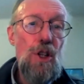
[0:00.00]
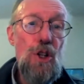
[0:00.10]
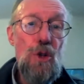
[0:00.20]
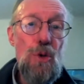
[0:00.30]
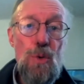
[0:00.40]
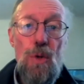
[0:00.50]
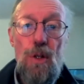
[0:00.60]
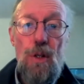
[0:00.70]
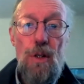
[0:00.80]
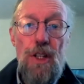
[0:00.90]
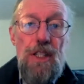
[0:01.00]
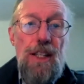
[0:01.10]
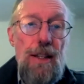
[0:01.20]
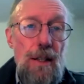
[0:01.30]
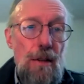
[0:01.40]
to
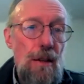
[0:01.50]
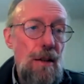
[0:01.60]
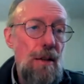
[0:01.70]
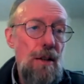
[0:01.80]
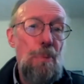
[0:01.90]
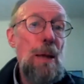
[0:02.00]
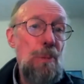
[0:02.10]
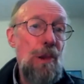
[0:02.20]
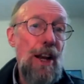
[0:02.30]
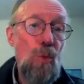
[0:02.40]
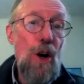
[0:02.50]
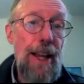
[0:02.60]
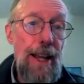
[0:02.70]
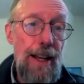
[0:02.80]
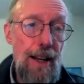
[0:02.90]
the people that are
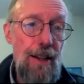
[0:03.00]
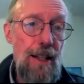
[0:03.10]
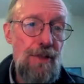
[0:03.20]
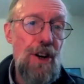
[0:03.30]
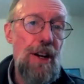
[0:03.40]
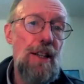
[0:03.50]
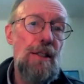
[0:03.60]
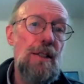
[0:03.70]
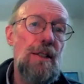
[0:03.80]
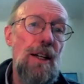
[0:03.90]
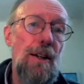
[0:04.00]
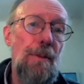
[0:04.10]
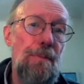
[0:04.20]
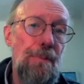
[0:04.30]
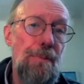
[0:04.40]
working in these various
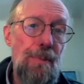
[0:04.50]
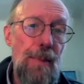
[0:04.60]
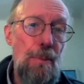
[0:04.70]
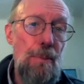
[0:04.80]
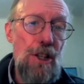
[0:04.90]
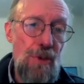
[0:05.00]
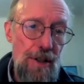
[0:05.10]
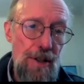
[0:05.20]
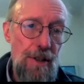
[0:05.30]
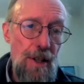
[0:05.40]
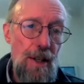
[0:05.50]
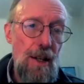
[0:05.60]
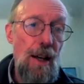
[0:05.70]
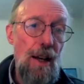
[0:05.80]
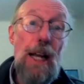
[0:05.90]
ministries,
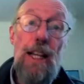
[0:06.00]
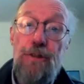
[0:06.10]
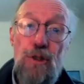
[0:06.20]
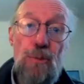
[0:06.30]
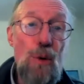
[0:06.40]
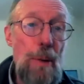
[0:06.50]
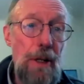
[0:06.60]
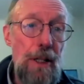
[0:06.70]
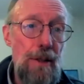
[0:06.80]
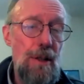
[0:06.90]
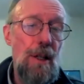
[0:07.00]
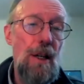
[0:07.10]
many of whom were women.